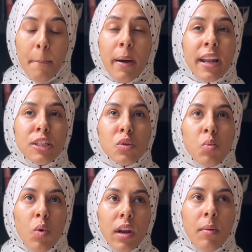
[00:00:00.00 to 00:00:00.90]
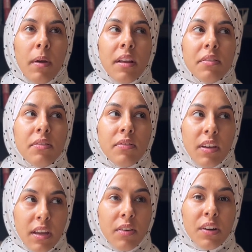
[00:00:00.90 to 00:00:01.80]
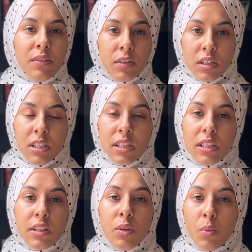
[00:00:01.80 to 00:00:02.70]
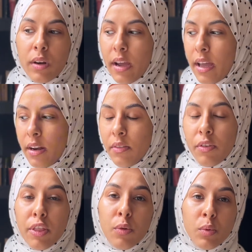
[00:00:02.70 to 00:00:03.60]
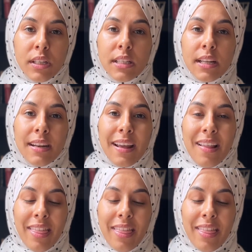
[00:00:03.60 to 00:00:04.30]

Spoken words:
but it's one of my favorite verses in the Quran for the reason